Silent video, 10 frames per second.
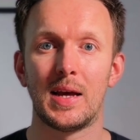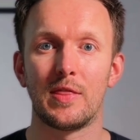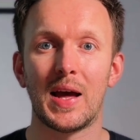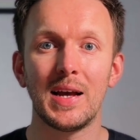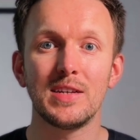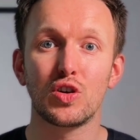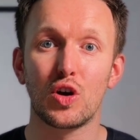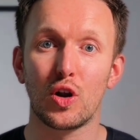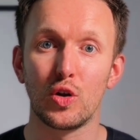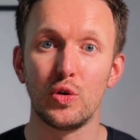that is a
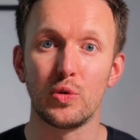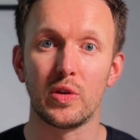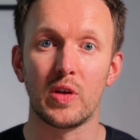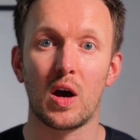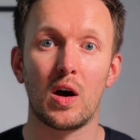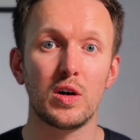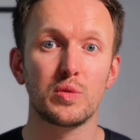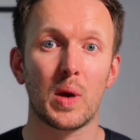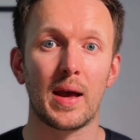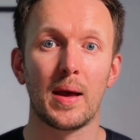clue that the
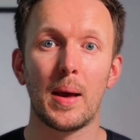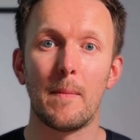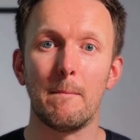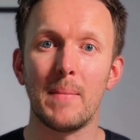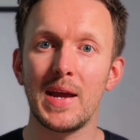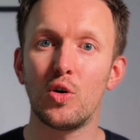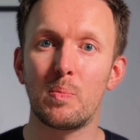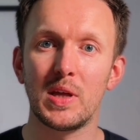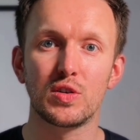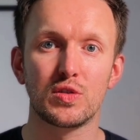hardware may not
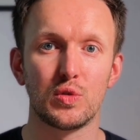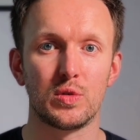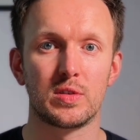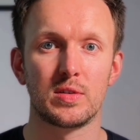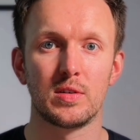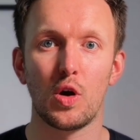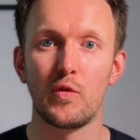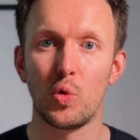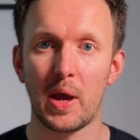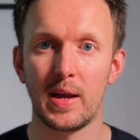be the source
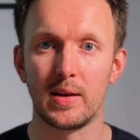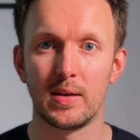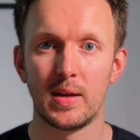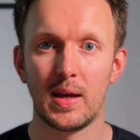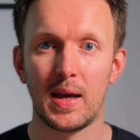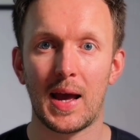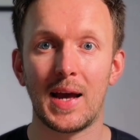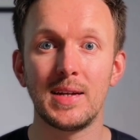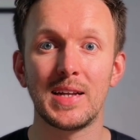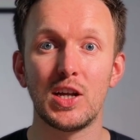of your pain,
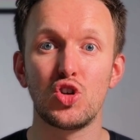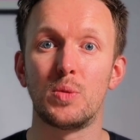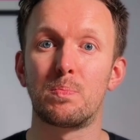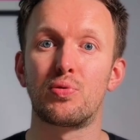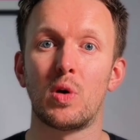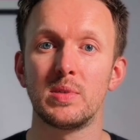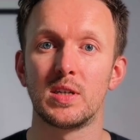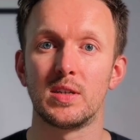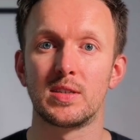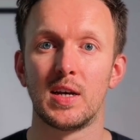and it should prompt
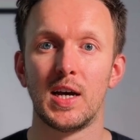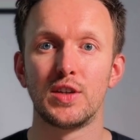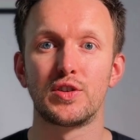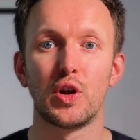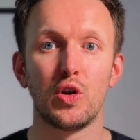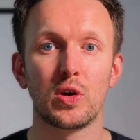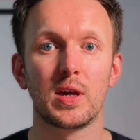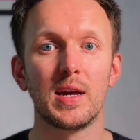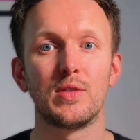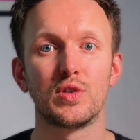us to
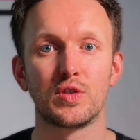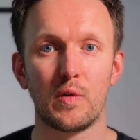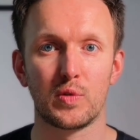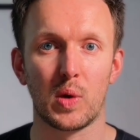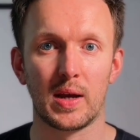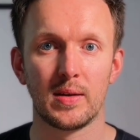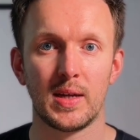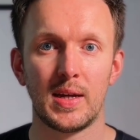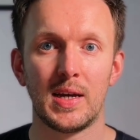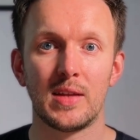look at the software.
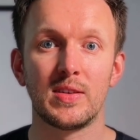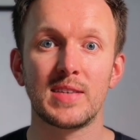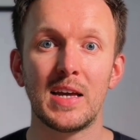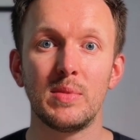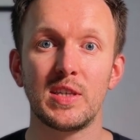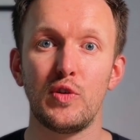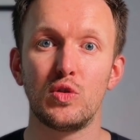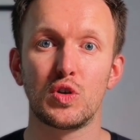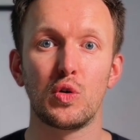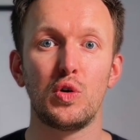The same as if you
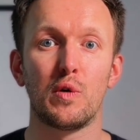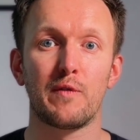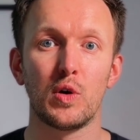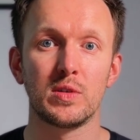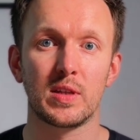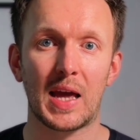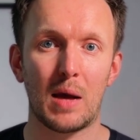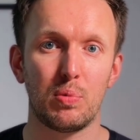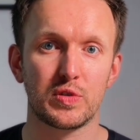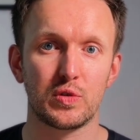took your phone to the
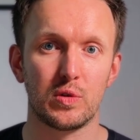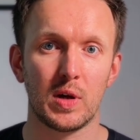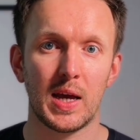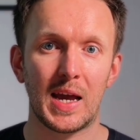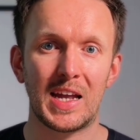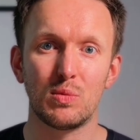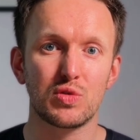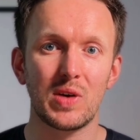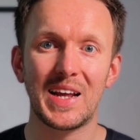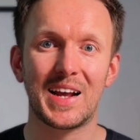Apple store and it was
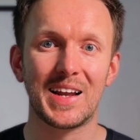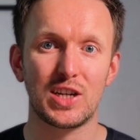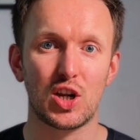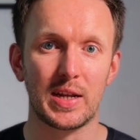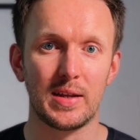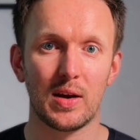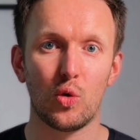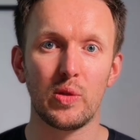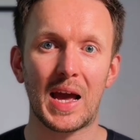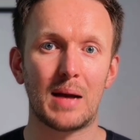really glitchy.
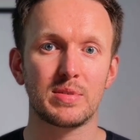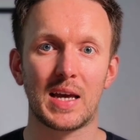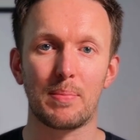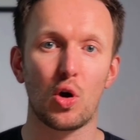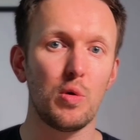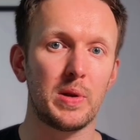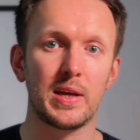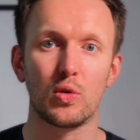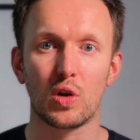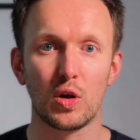All the apps kept
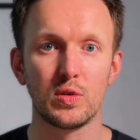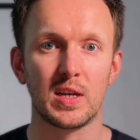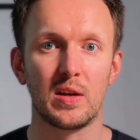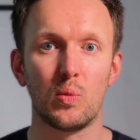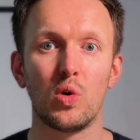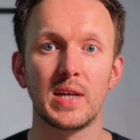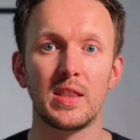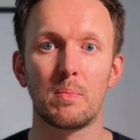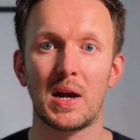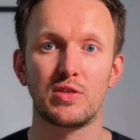opening or closing. One day
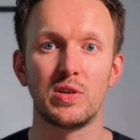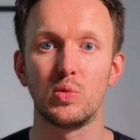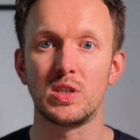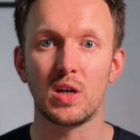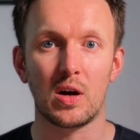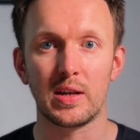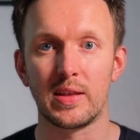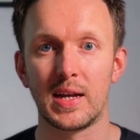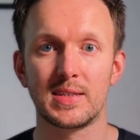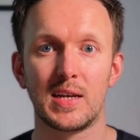the battery would die,
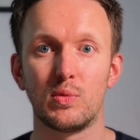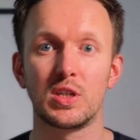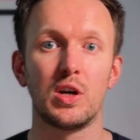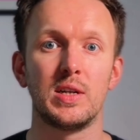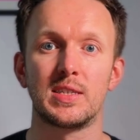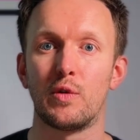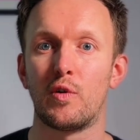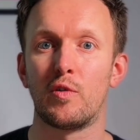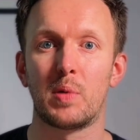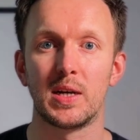the next day it would turn itself
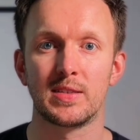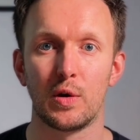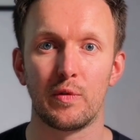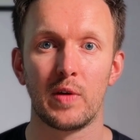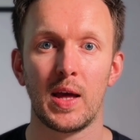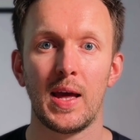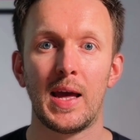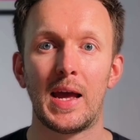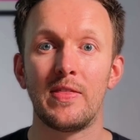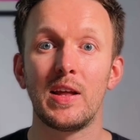off by itself.
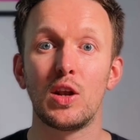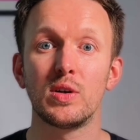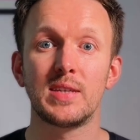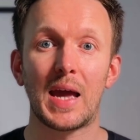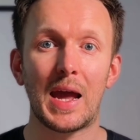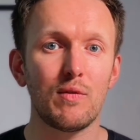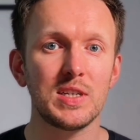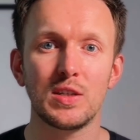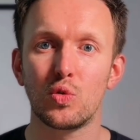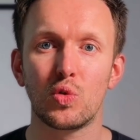And they looked at every
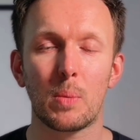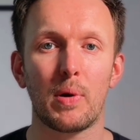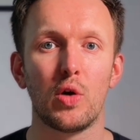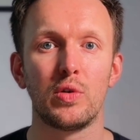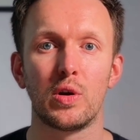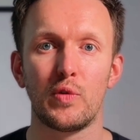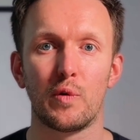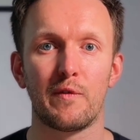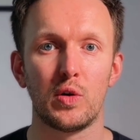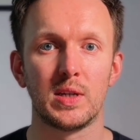single component of your
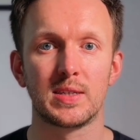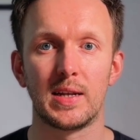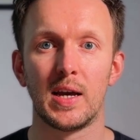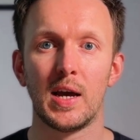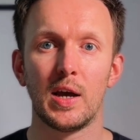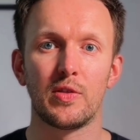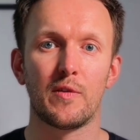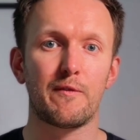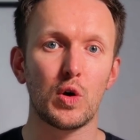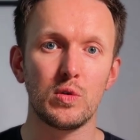phone and said, the
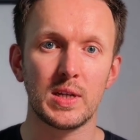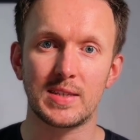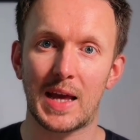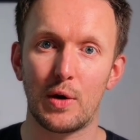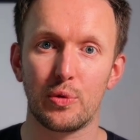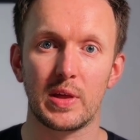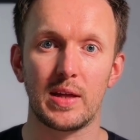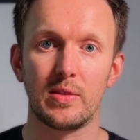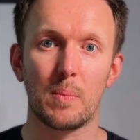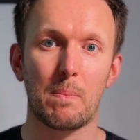phone is
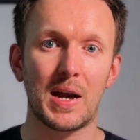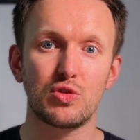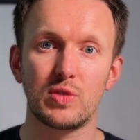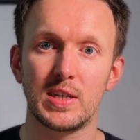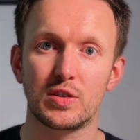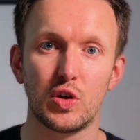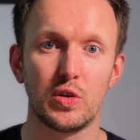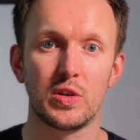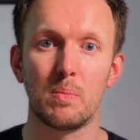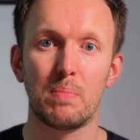healthy, the battery is
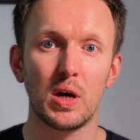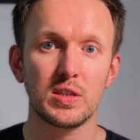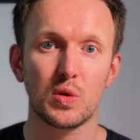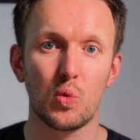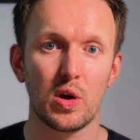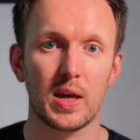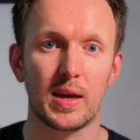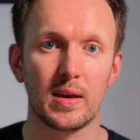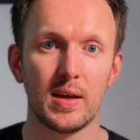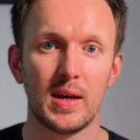good, the buttons are
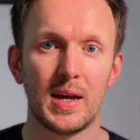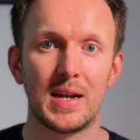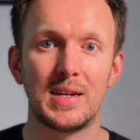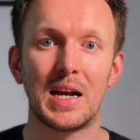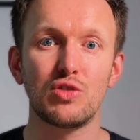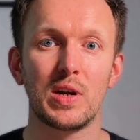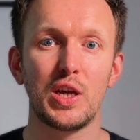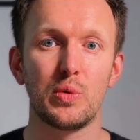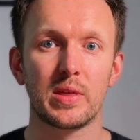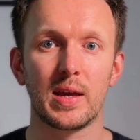working. Naturally
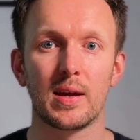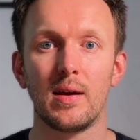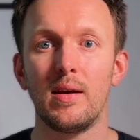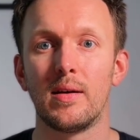you would think,